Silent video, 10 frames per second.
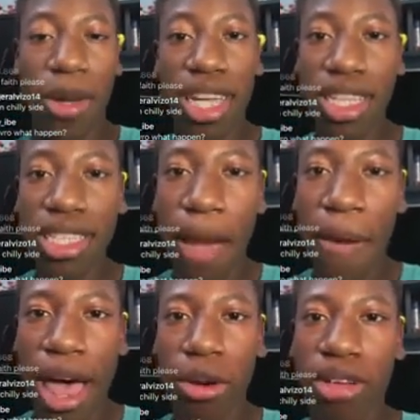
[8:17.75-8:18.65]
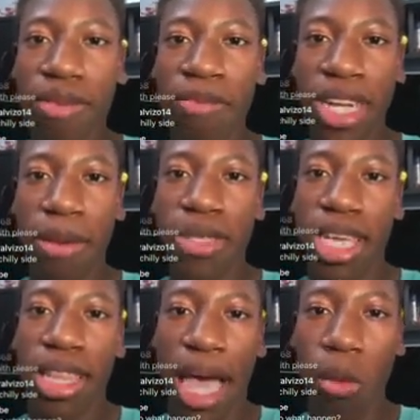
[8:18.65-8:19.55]
But at least I probably would have been able to
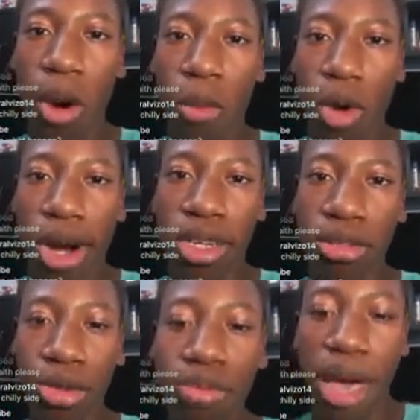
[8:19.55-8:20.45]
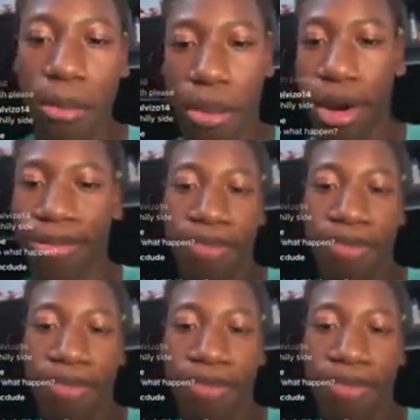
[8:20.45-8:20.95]
get like one more crew member.